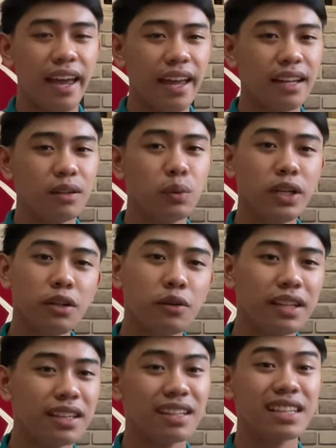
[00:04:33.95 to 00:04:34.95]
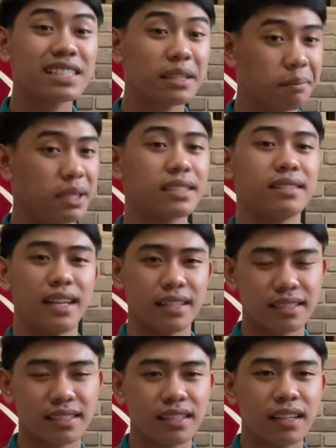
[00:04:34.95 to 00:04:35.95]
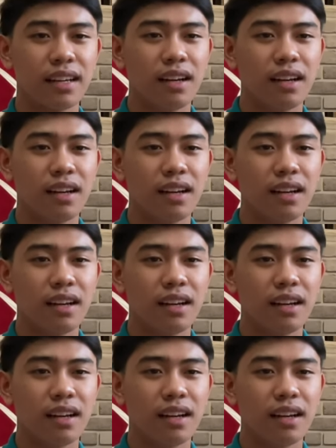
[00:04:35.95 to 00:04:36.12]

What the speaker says: And we know that it is a business.